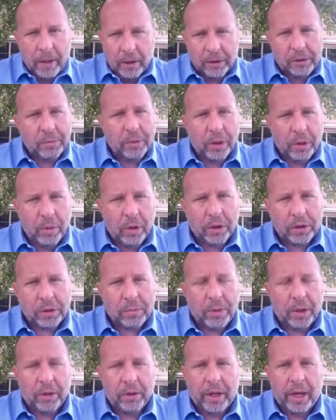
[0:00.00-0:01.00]
It's pretty well
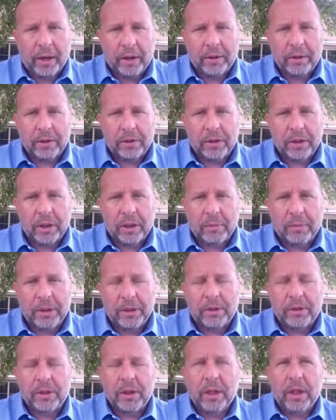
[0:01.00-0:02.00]
spelled out in the
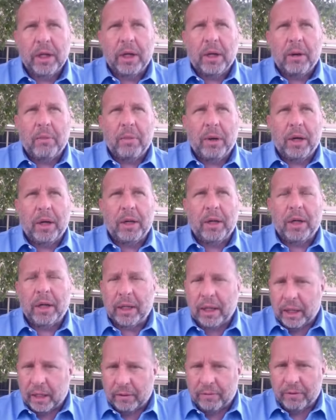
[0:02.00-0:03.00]
syllabus, but
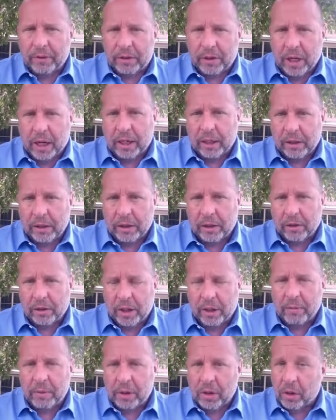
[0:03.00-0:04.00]
again, if it's not clear,
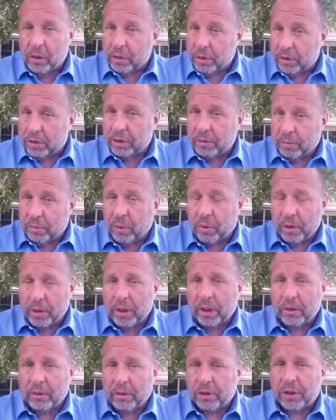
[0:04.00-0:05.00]
let me know, because it's important
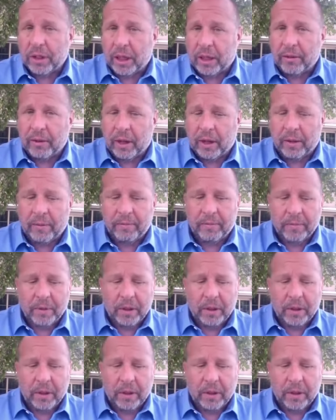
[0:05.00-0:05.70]
to understand that.